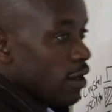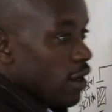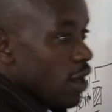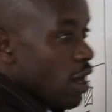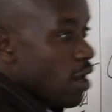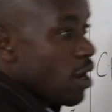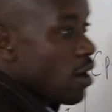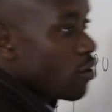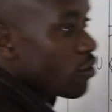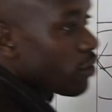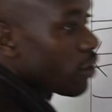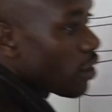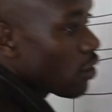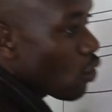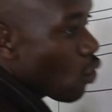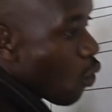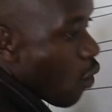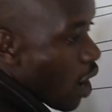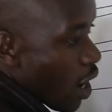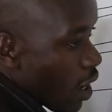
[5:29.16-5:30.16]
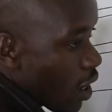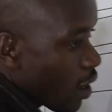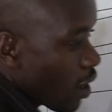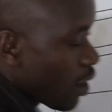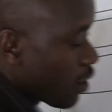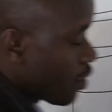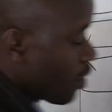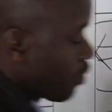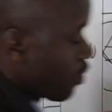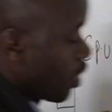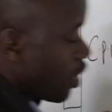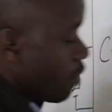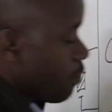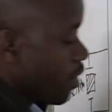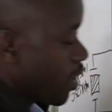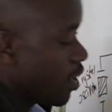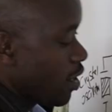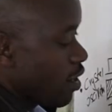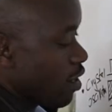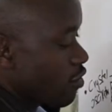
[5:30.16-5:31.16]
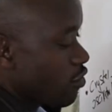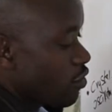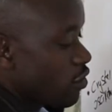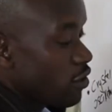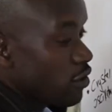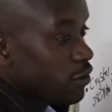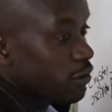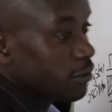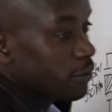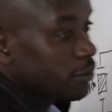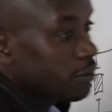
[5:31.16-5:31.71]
And I will tell you why others are bidirectional,